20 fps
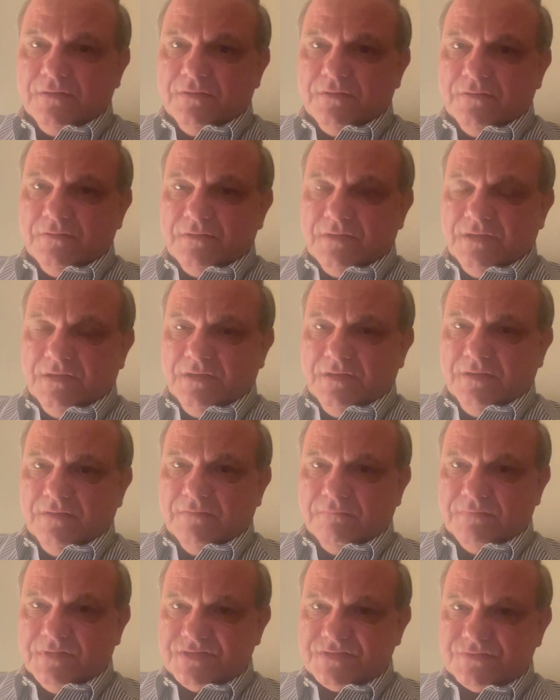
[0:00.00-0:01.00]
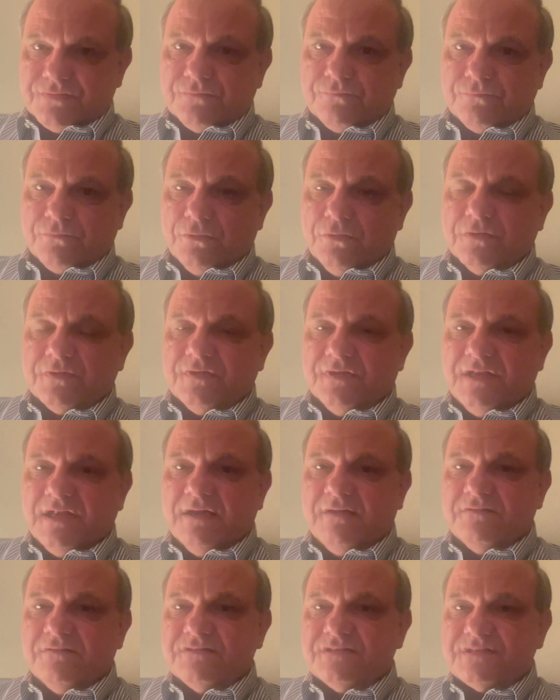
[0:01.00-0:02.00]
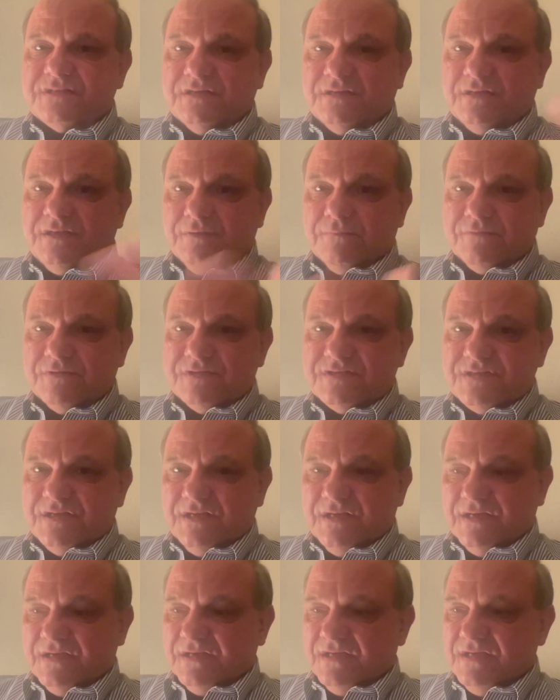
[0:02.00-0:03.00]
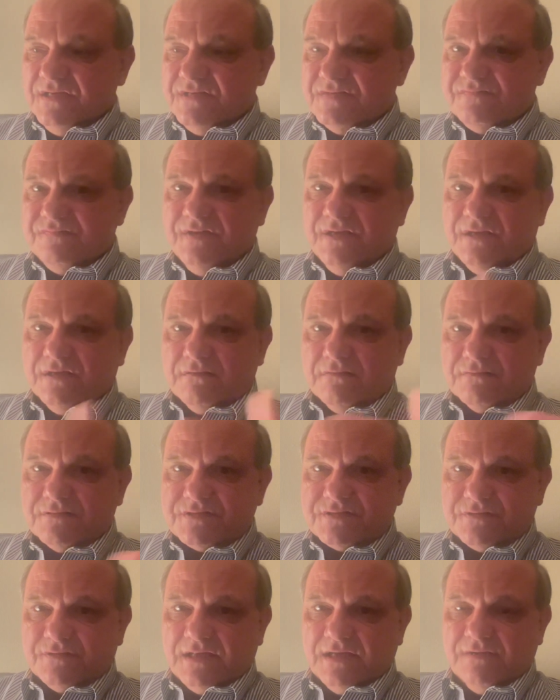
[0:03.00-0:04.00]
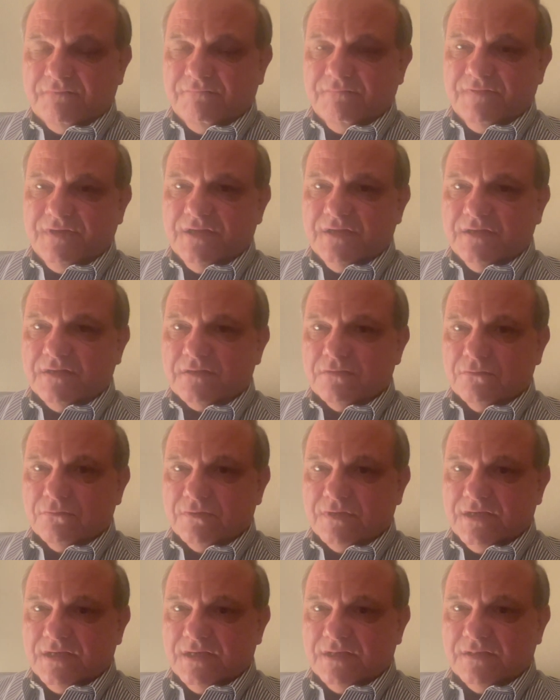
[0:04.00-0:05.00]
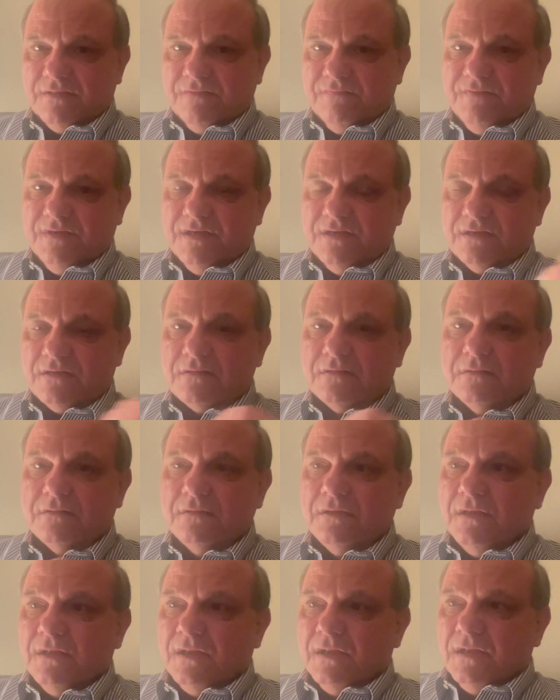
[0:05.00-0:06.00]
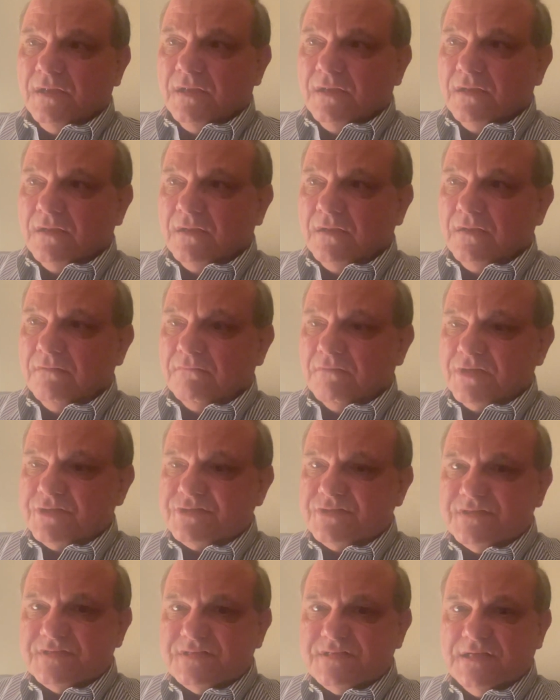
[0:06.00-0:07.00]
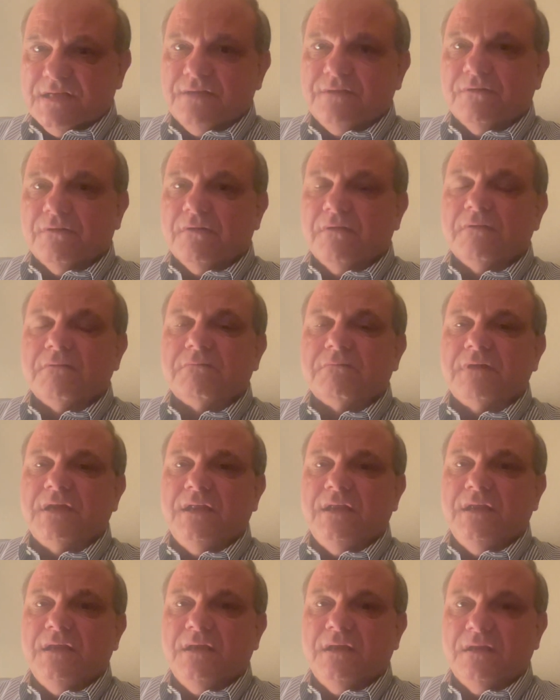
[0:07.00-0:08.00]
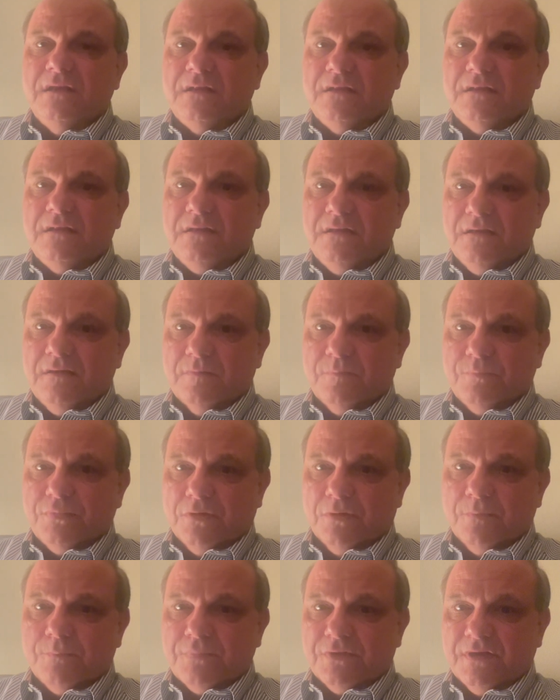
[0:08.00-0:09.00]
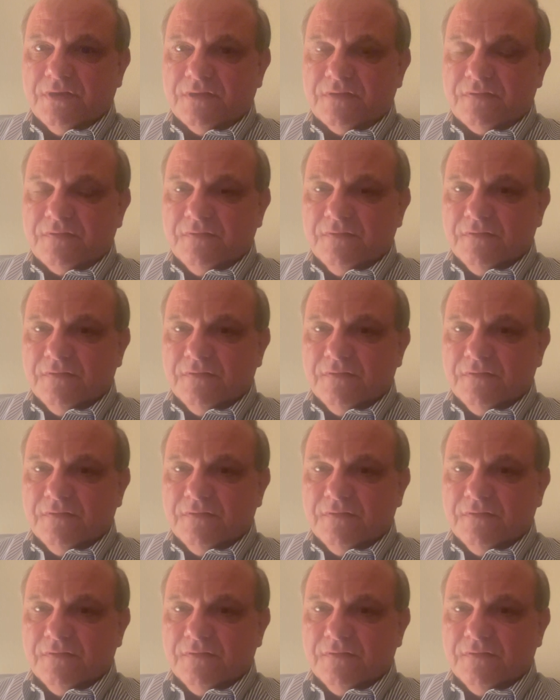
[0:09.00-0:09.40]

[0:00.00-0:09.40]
the Western world announced that they were sending these vehicles or that vehicle or the other vehicle, the Russians had already the appropriate